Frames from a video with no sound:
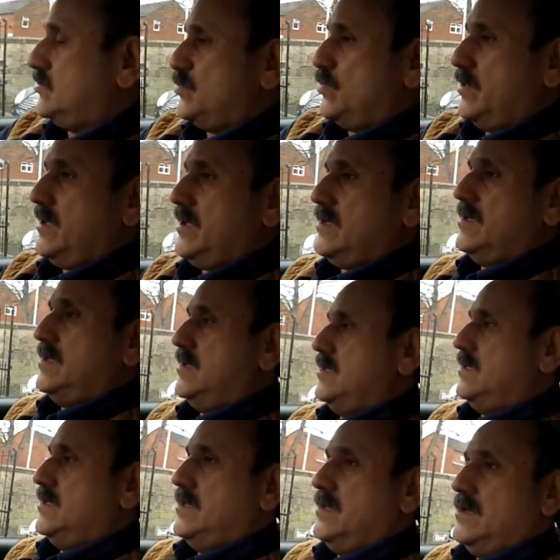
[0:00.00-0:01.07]
I've got to work.
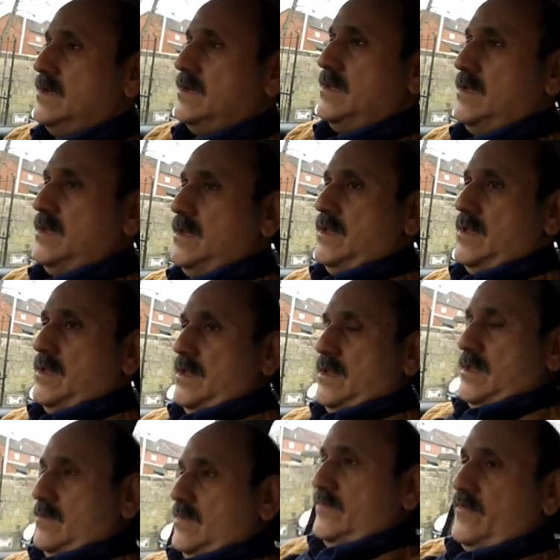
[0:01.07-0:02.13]

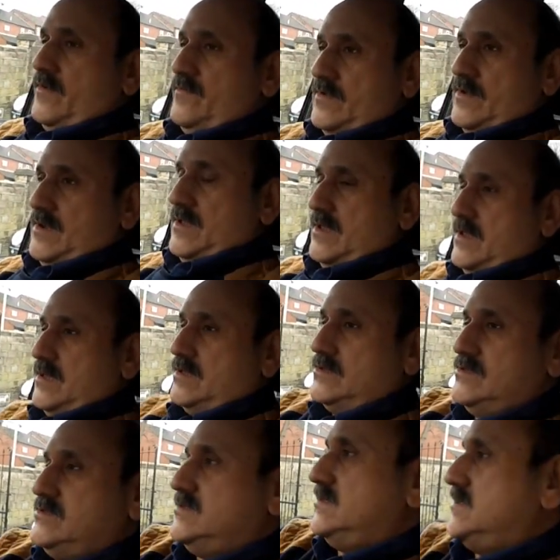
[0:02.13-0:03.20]
Before we...
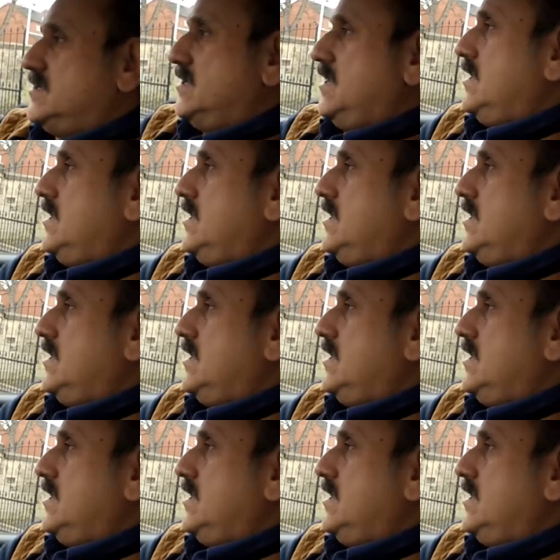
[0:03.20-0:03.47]
You should have done